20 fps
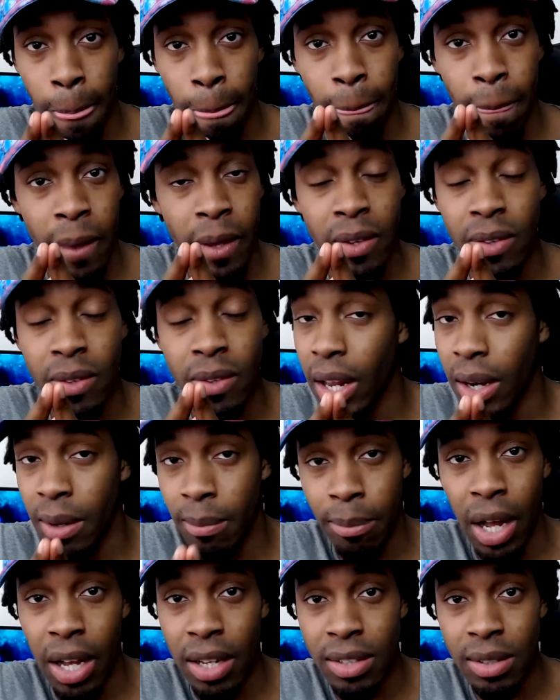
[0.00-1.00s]
It's not
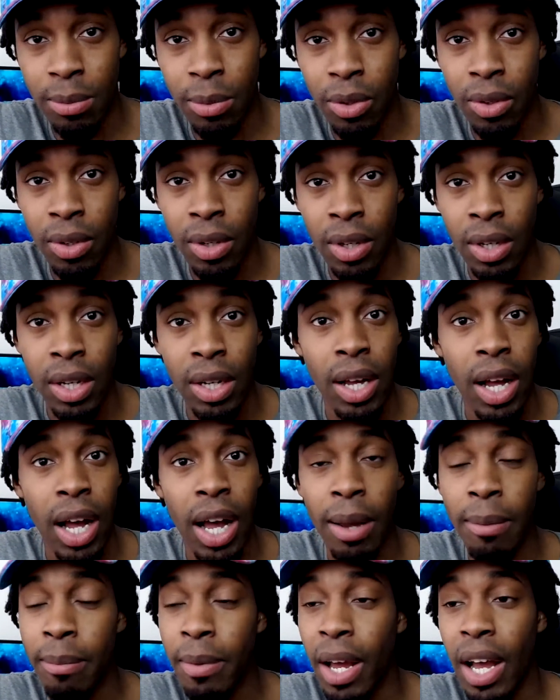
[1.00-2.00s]
impossible.
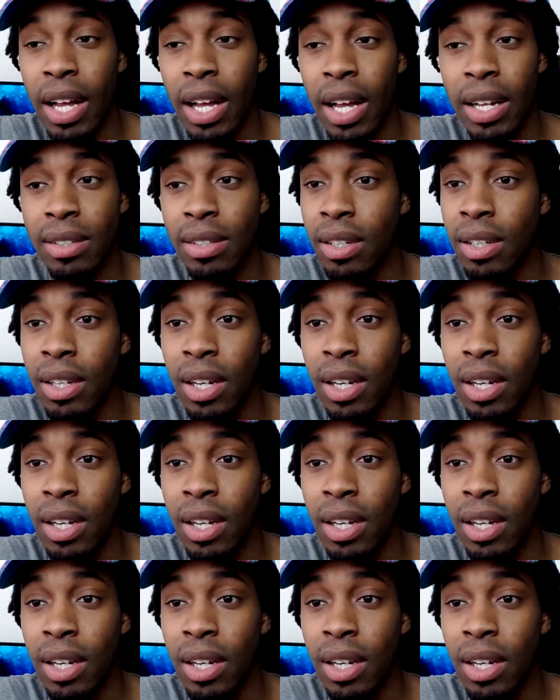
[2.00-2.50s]
I'm not